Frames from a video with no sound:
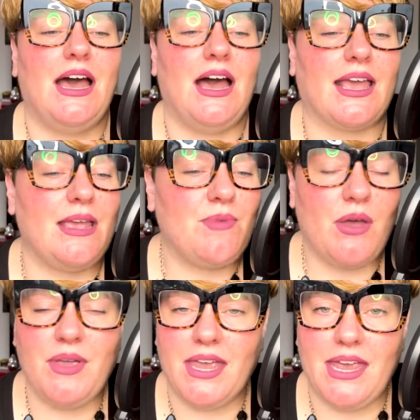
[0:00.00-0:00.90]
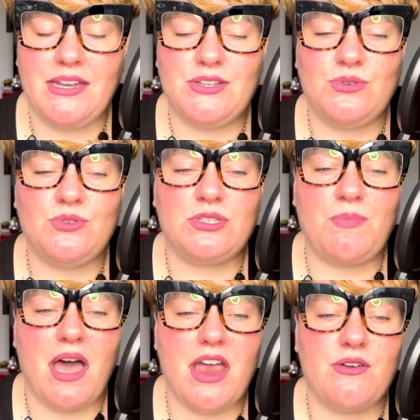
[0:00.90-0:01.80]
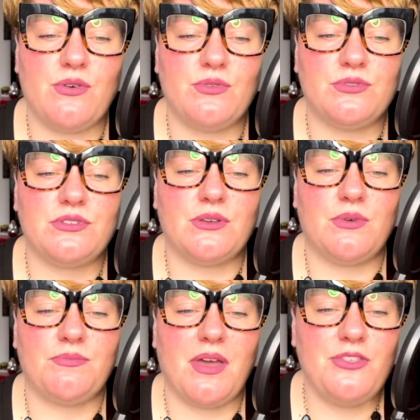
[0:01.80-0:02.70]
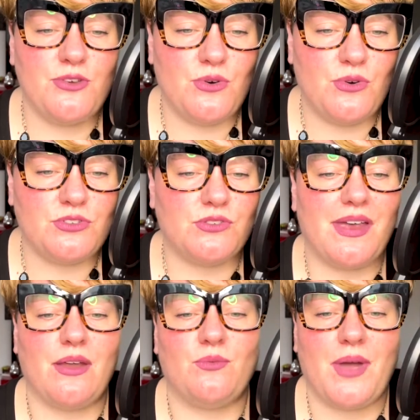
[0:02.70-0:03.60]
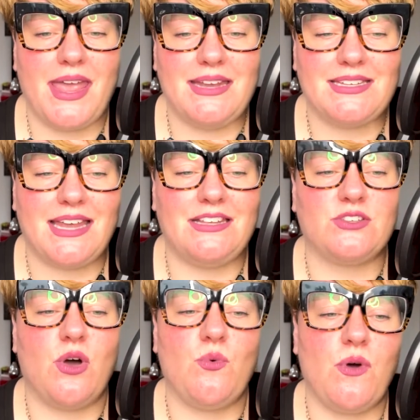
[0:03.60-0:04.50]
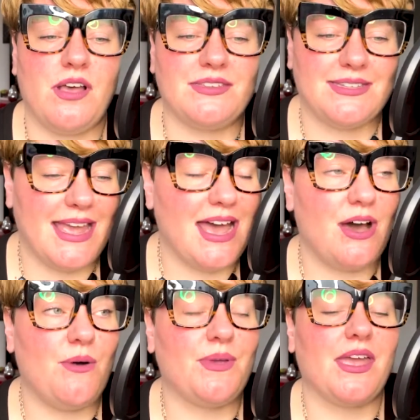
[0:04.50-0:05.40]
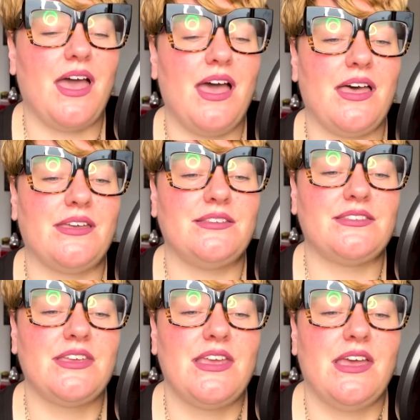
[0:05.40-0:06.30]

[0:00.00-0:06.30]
I keep going into spirals with my thoughts around weight, and it's got worse now because